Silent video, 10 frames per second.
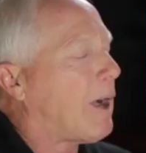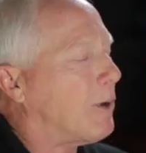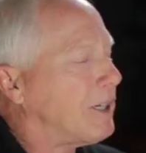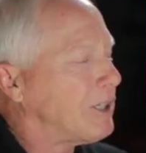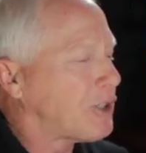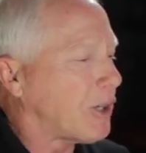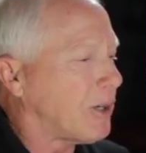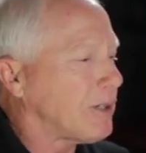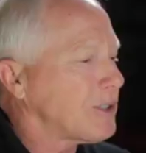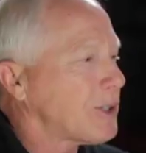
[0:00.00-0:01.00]
went to
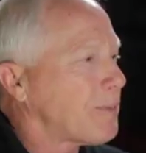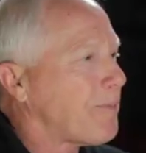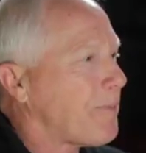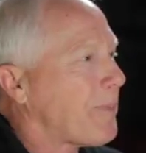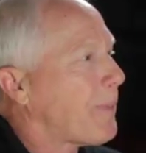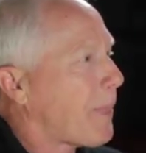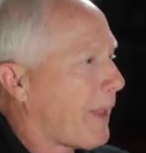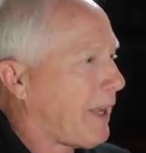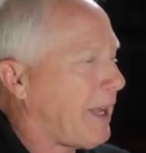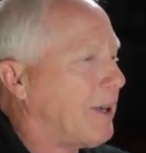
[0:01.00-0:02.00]
church
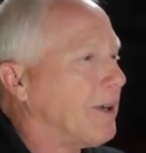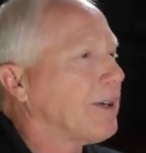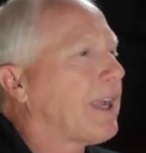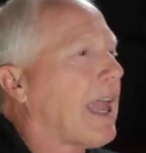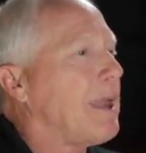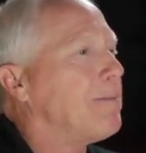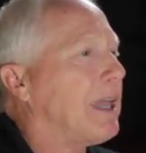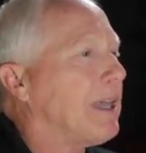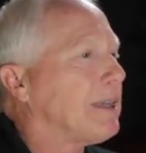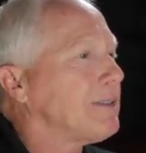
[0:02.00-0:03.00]
here, came
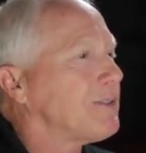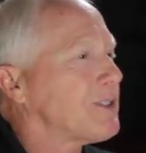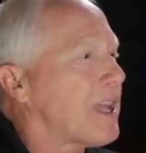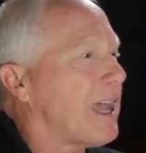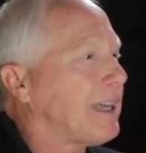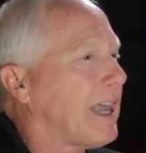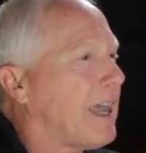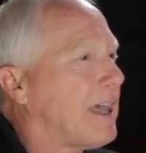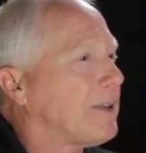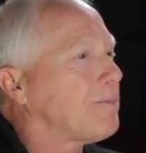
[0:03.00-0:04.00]
in, sat
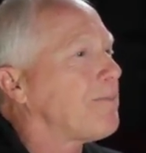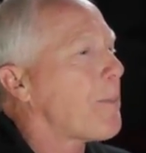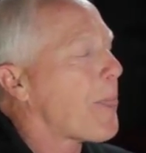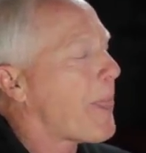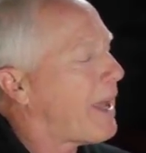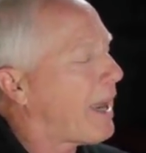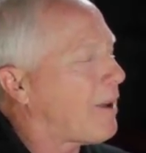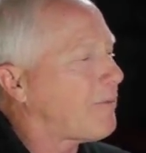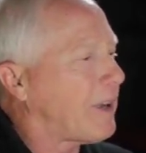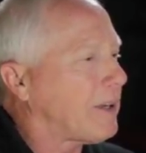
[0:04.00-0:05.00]
down, and I
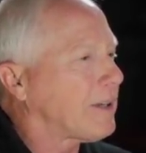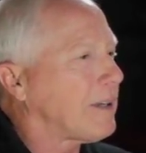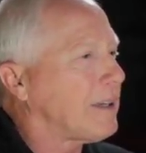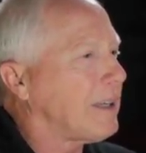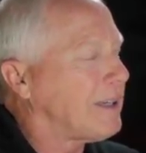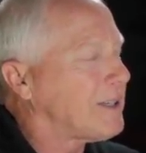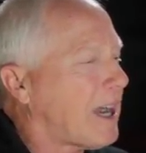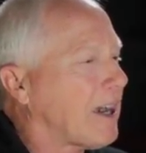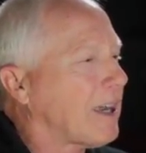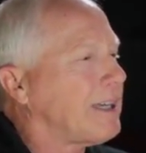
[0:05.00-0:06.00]
felt
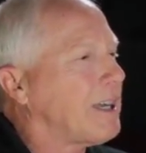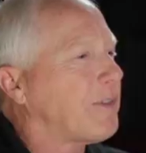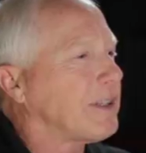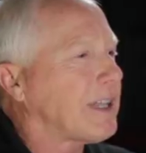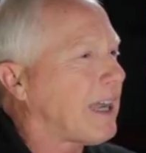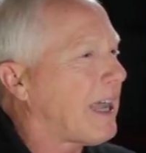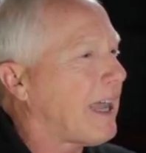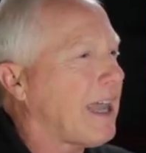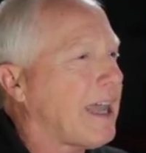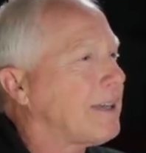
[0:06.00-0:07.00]
entirely different than I
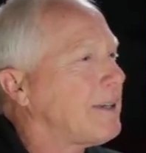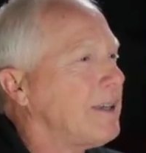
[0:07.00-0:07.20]
had